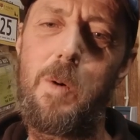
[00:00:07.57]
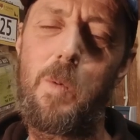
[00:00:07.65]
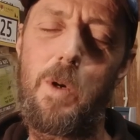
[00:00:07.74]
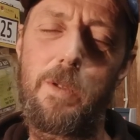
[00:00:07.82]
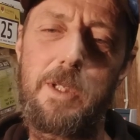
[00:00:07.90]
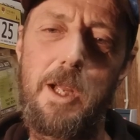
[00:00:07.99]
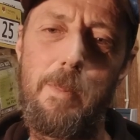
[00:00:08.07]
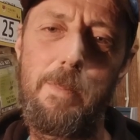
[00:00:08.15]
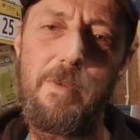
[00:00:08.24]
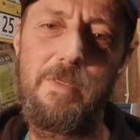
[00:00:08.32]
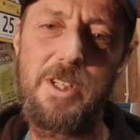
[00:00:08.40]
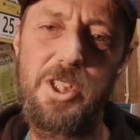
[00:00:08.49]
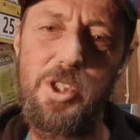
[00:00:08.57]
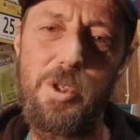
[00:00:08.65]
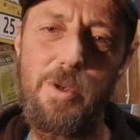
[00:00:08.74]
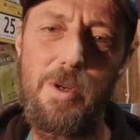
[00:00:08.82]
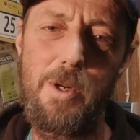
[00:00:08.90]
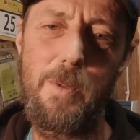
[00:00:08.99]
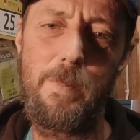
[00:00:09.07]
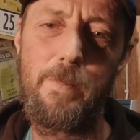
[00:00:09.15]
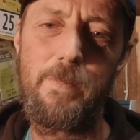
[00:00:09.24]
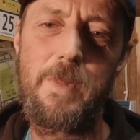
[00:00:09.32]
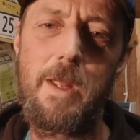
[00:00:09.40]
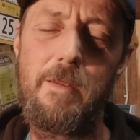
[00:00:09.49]
World Cup of Enduro,
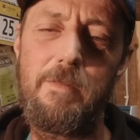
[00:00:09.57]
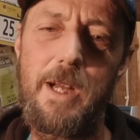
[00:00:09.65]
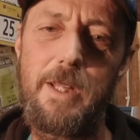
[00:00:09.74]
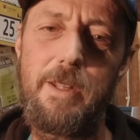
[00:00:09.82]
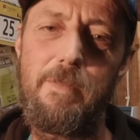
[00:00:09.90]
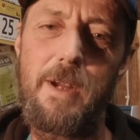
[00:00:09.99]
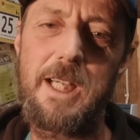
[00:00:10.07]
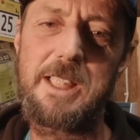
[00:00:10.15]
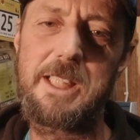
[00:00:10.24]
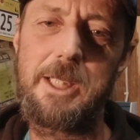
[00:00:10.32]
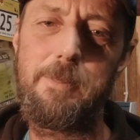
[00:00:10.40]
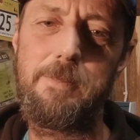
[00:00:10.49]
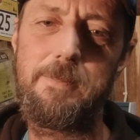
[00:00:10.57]
Val Di Fassa.